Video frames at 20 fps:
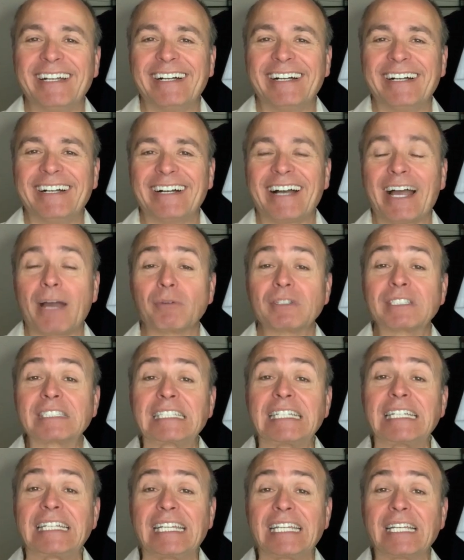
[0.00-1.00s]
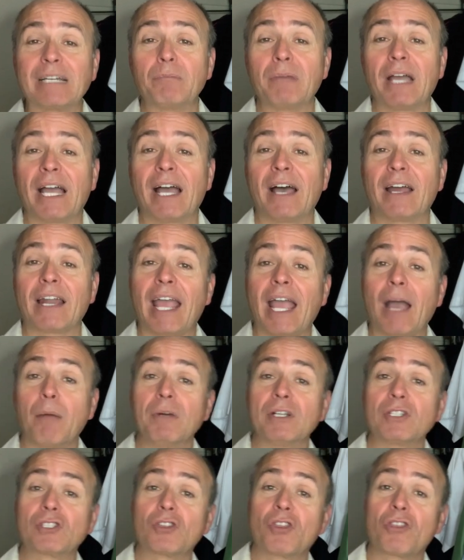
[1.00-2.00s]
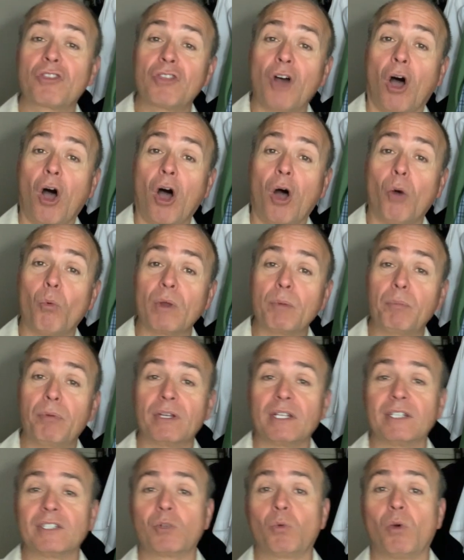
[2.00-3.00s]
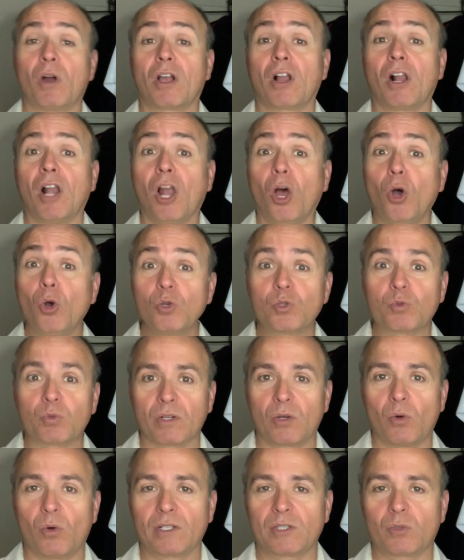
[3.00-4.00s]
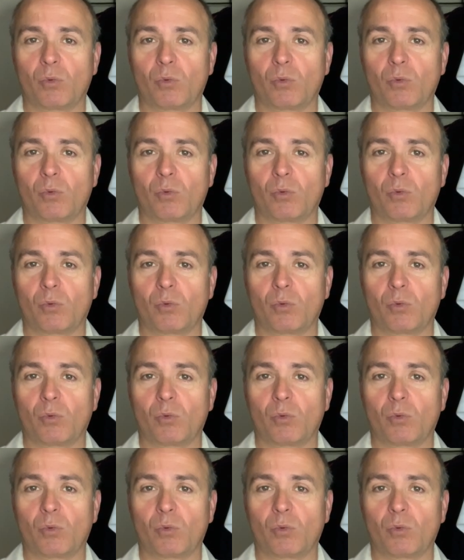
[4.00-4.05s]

Uh, I was thinking about how much thought we put into what clothes we're going to